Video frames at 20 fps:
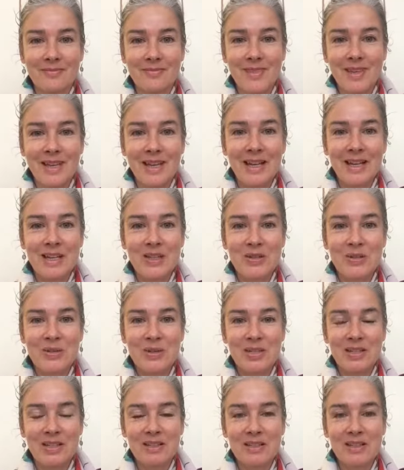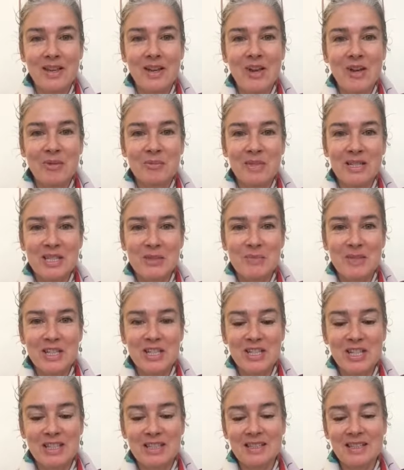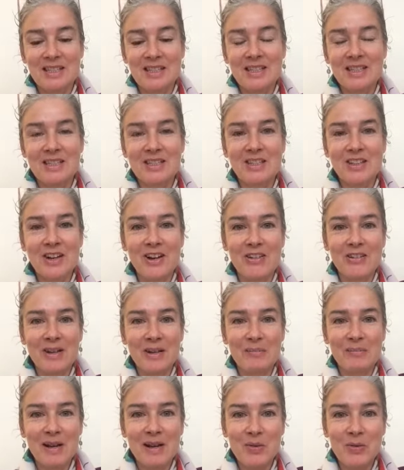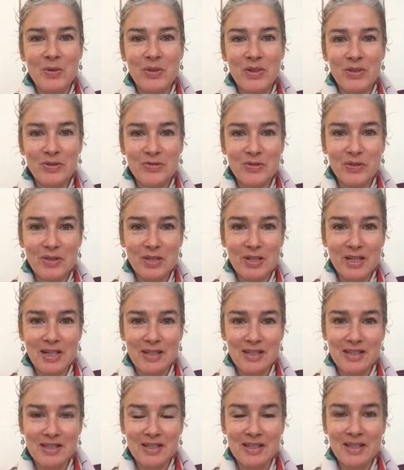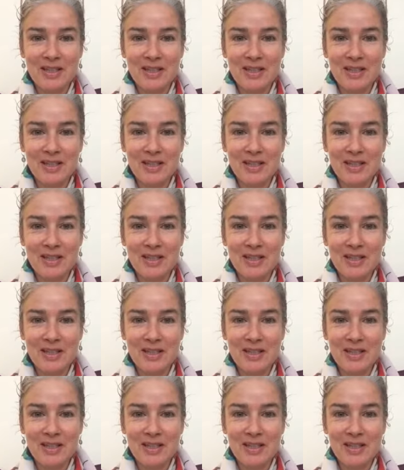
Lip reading: Hello Satnam, it's me Shakti Sundari, back with you for the next